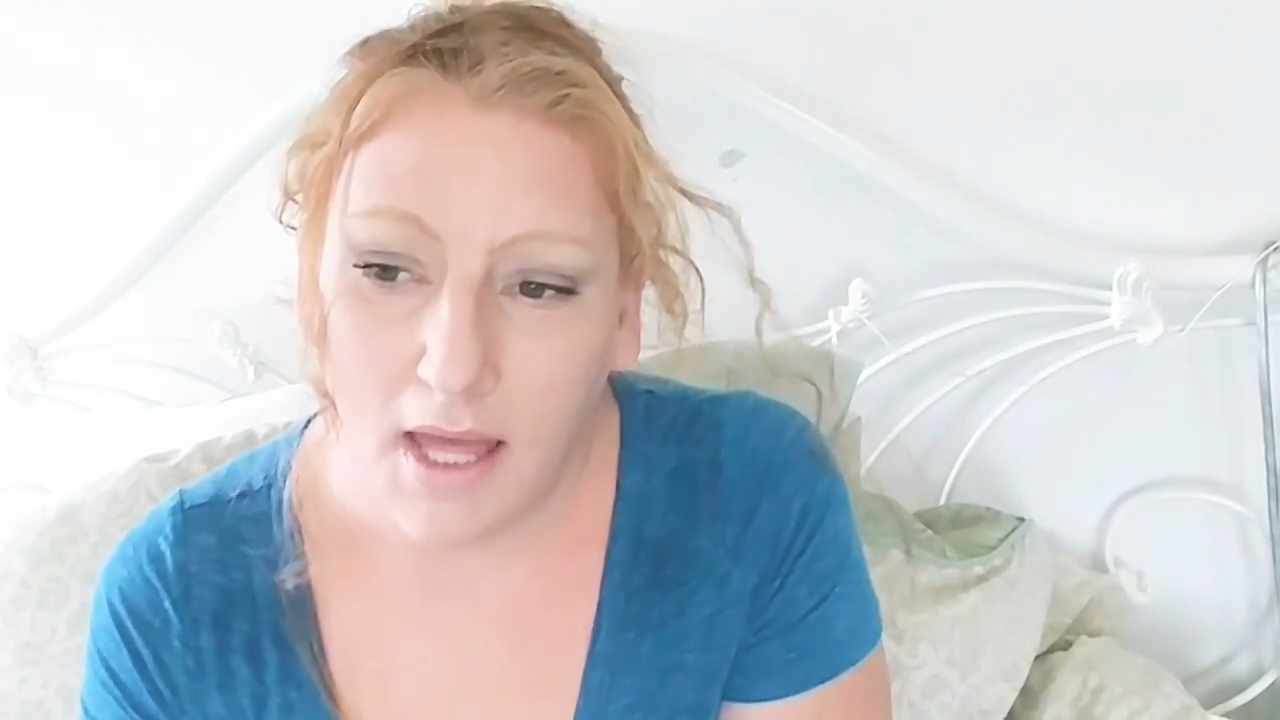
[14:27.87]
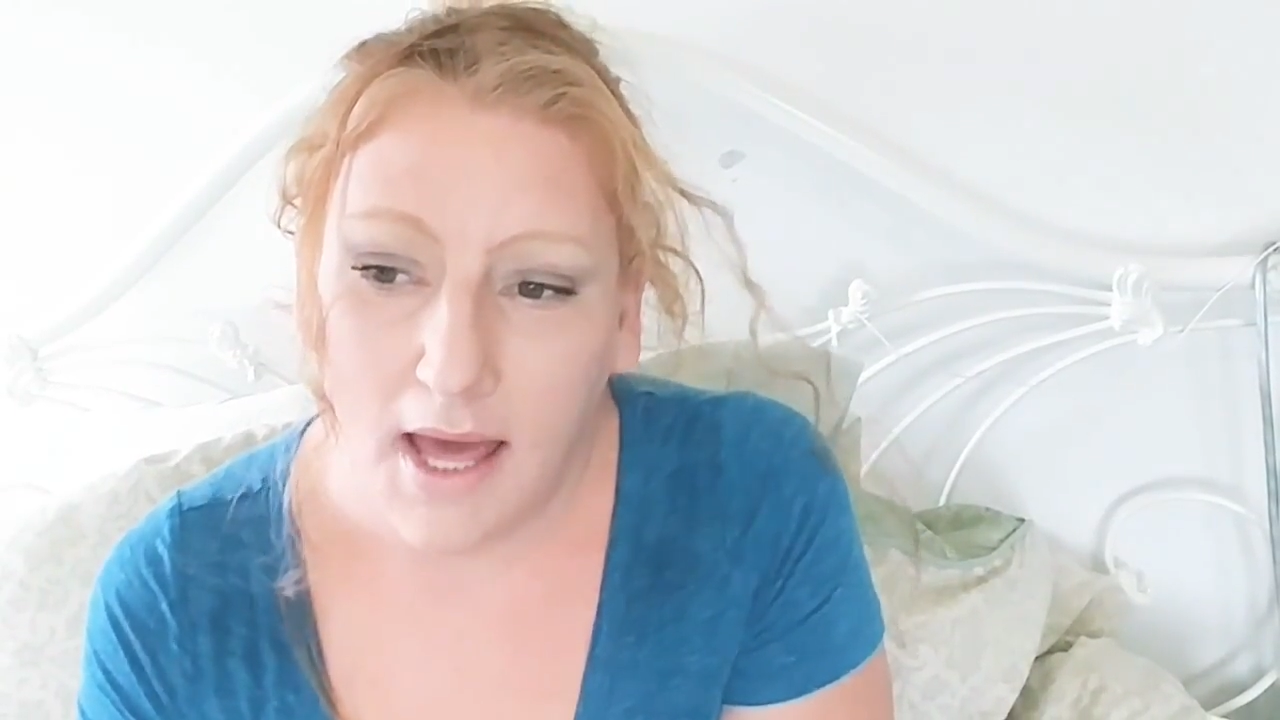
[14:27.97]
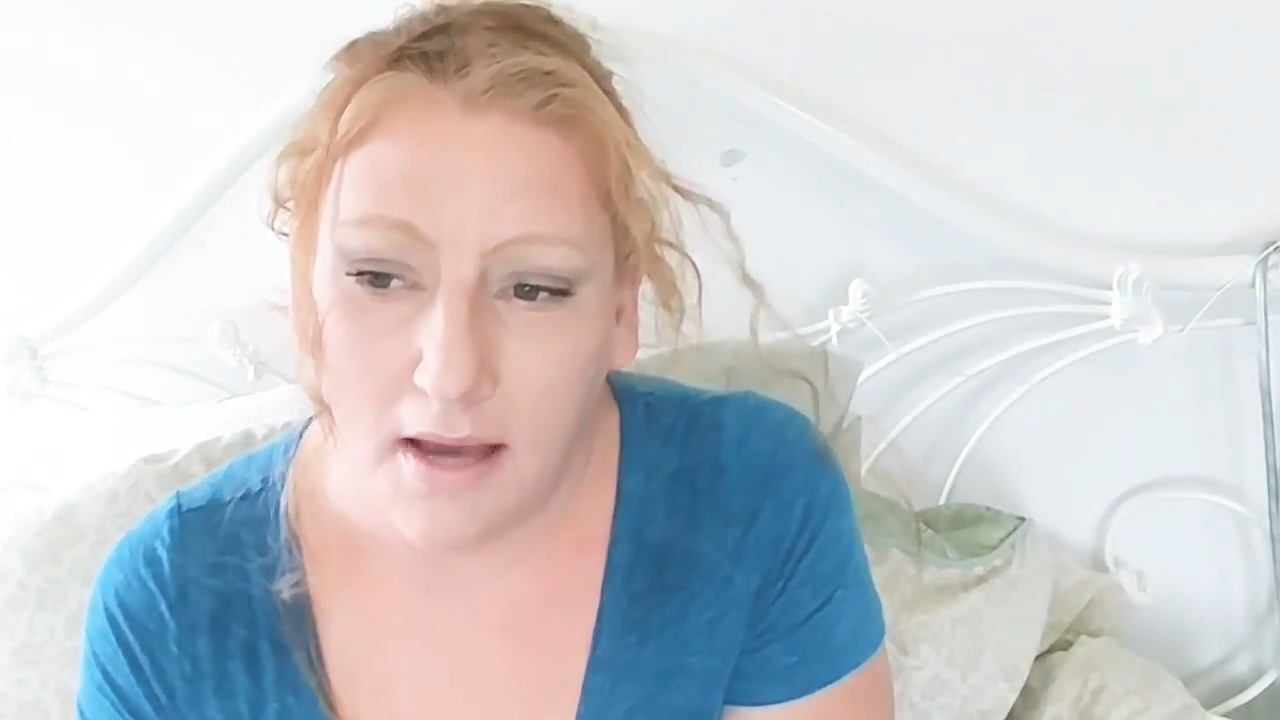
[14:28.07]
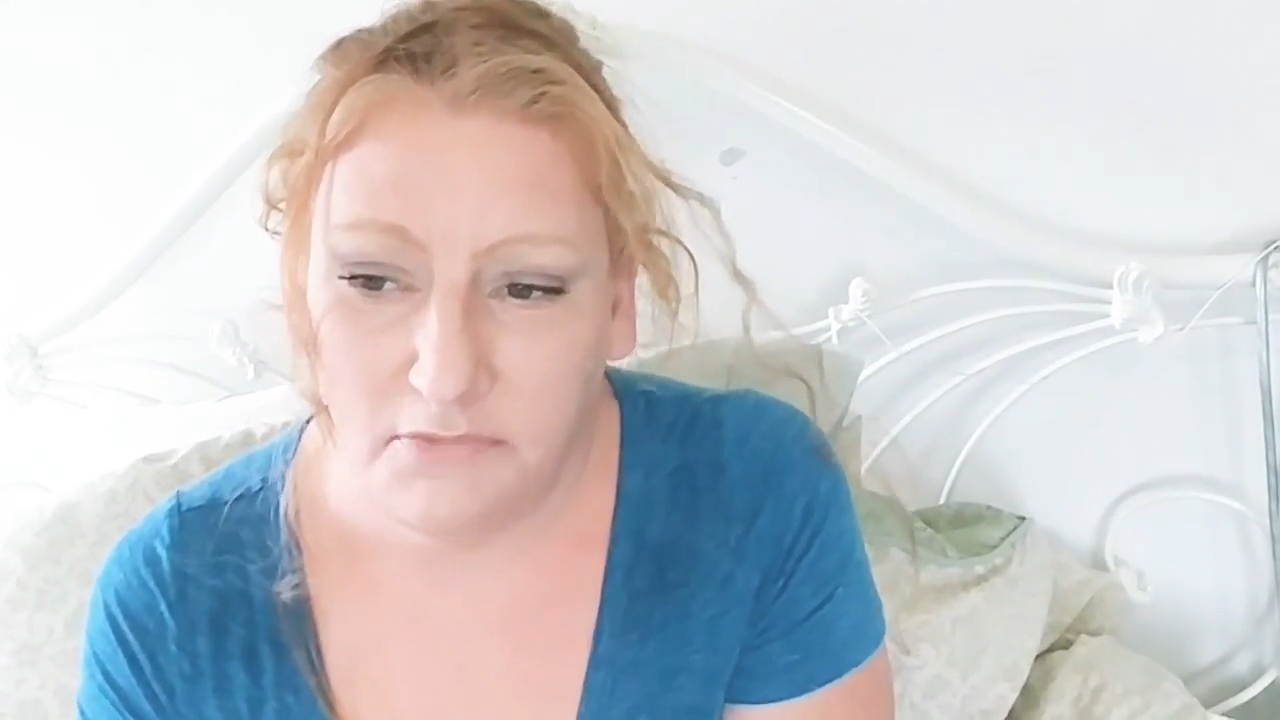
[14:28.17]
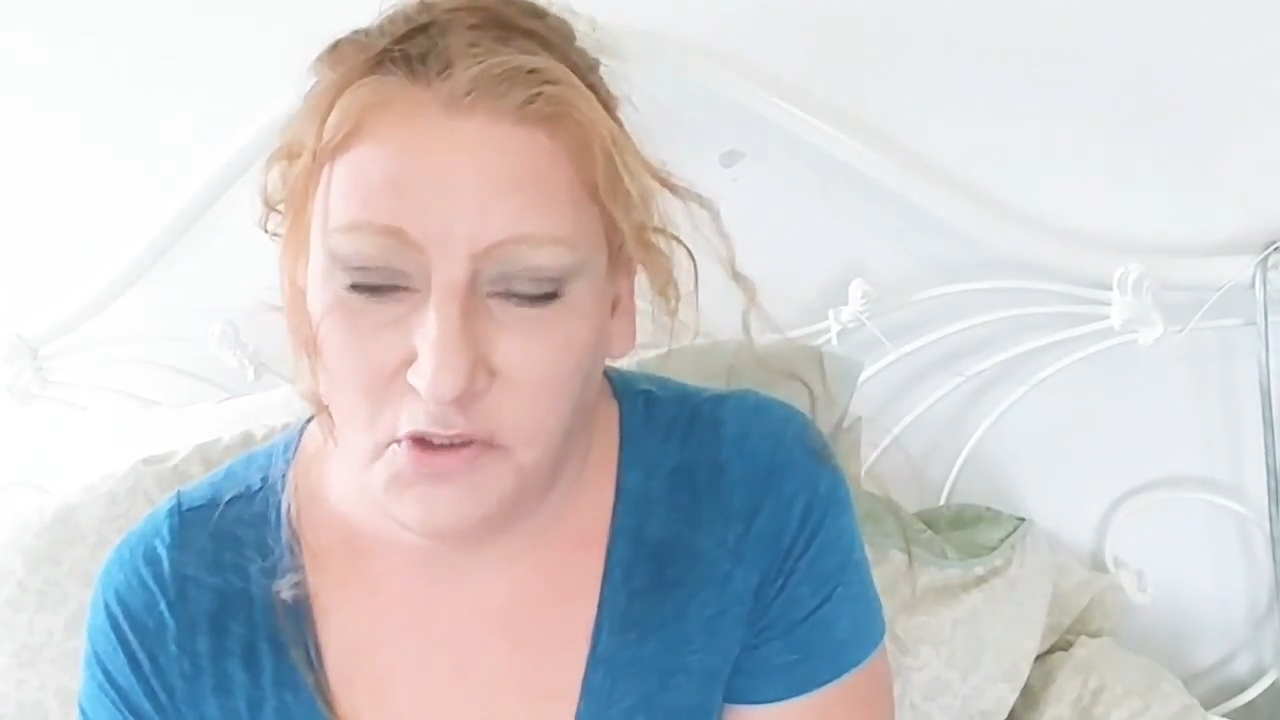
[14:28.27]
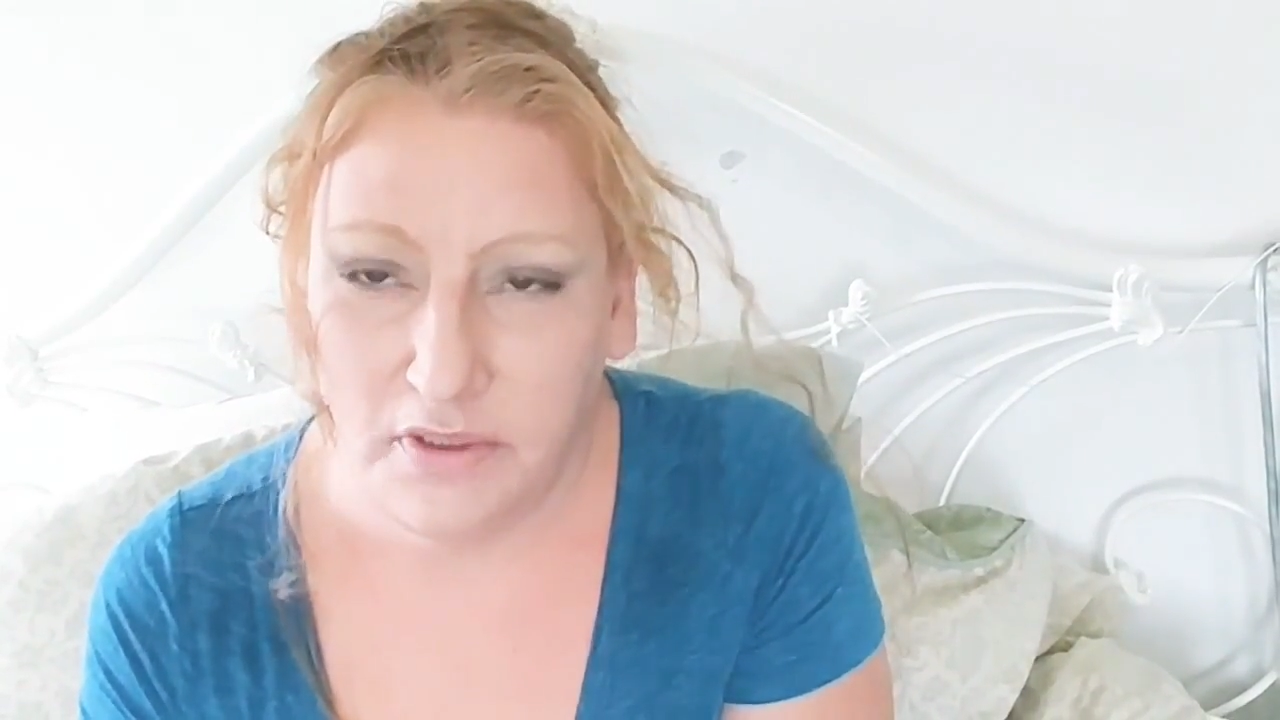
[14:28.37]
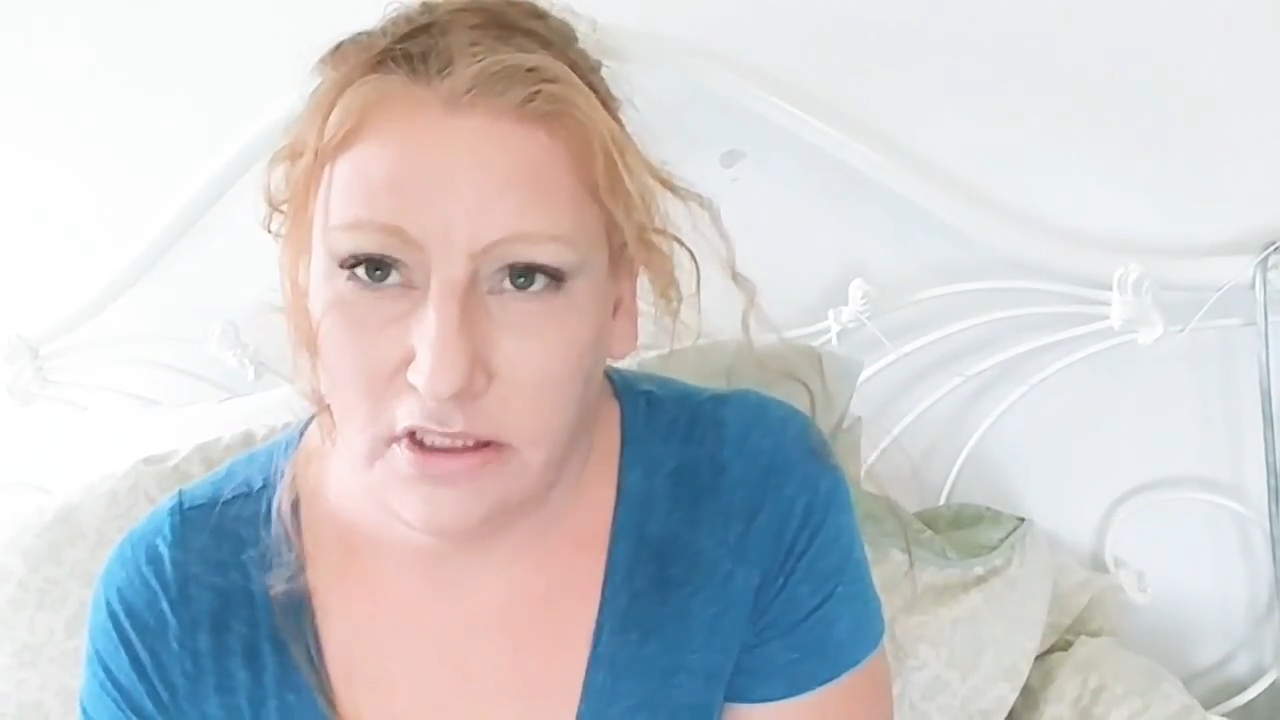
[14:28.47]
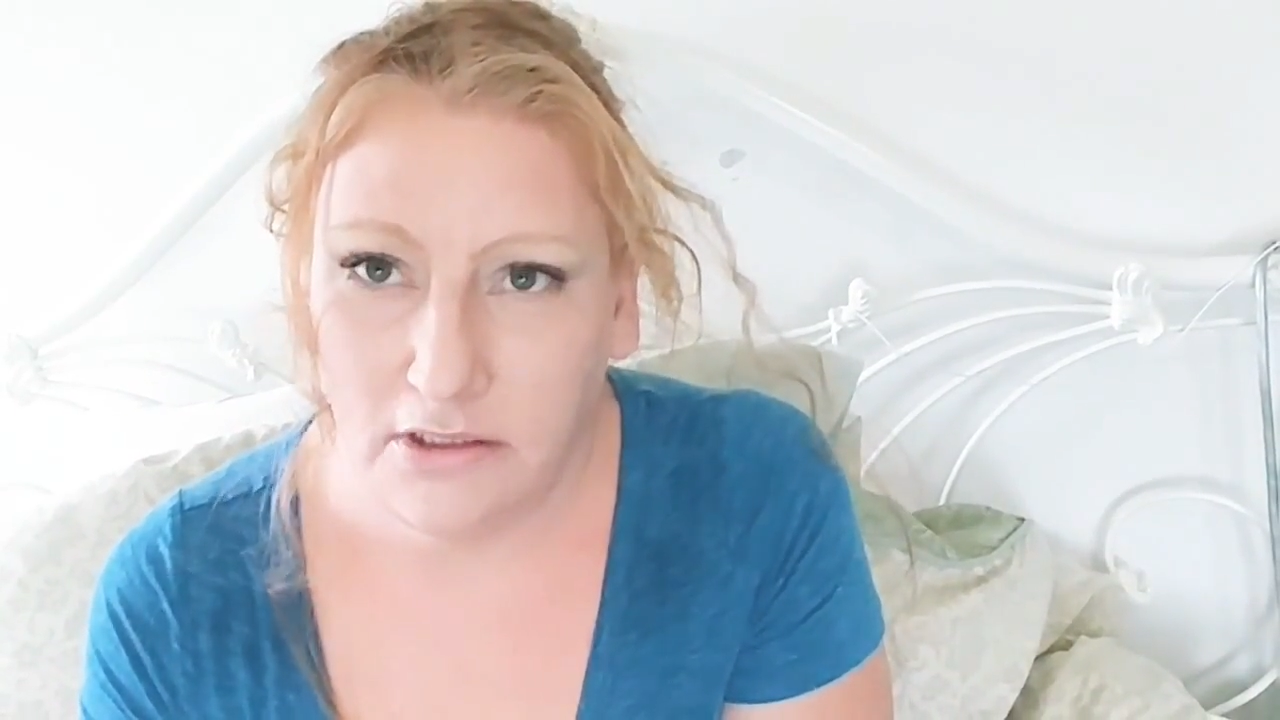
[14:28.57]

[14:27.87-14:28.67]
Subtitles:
I'm doing